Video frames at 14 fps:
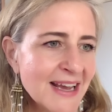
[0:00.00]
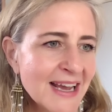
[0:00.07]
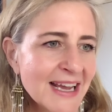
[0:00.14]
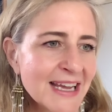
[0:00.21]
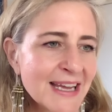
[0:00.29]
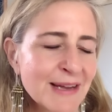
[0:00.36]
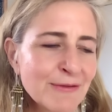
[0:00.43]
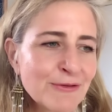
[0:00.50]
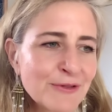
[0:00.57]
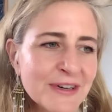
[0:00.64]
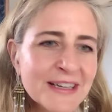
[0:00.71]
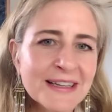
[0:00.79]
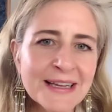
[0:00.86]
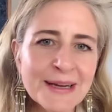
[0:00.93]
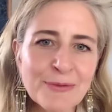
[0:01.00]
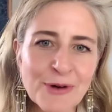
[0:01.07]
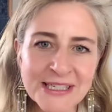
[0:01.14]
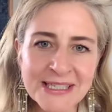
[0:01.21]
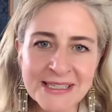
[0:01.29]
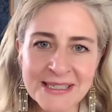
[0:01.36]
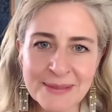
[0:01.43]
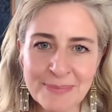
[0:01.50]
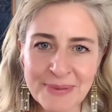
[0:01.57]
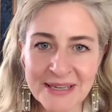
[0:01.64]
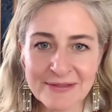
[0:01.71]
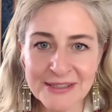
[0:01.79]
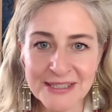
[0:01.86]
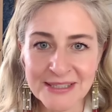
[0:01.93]
he really wanted to be
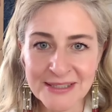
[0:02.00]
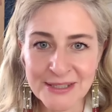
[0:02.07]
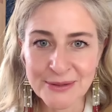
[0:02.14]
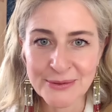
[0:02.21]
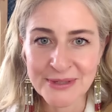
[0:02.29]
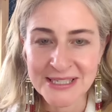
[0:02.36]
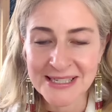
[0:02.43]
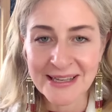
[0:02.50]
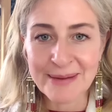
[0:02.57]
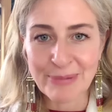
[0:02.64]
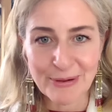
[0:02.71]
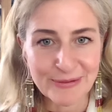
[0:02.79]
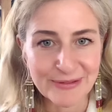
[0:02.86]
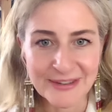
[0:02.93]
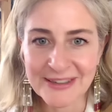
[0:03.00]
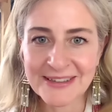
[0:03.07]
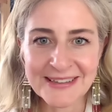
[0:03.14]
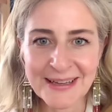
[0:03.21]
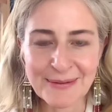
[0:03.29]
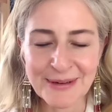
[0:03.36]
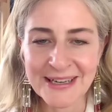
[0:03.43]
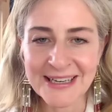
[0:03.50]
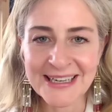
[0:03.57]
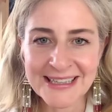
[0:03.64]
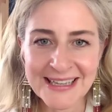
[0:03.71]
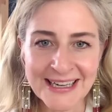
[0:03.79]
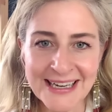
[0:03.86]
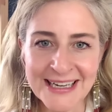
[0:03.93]
able to do a sleepover. They were getting at
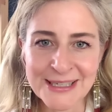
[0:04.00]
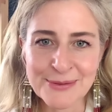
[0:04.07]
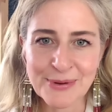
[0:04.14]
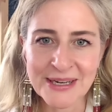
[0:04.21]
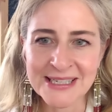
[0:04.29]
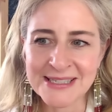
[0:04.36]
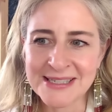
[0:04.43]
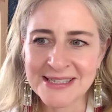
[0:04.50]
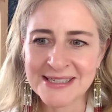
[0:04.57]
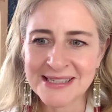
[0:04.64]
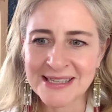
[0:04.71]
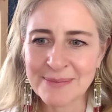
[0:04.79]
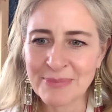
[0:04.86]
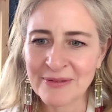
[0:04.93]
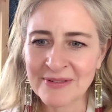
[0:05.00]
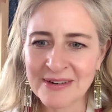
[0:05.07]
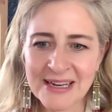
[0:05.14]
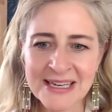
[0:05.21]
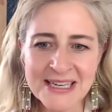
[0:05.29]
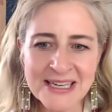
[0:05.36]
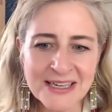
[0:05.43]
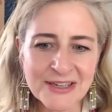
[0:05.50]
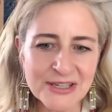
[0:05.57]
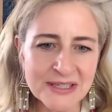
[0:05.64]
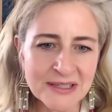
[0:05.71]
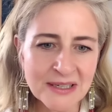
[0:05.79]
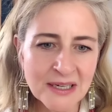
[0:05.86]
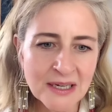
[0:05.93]
that age where kids did sleepover, and
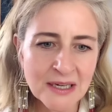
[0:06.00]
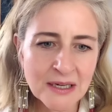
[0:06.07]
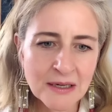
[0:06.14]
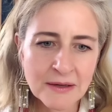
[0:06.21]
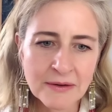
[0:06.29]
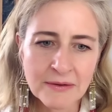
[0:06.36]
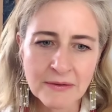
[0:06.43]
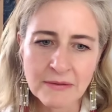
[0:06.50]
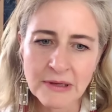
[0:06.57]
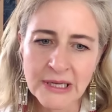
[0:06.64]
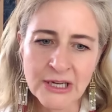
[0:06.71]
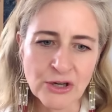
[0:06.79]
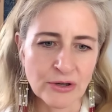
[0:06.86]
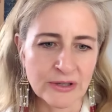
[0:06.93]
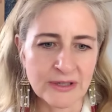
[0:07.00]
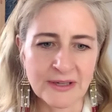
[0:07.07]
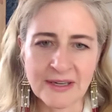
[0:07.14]
he couldn't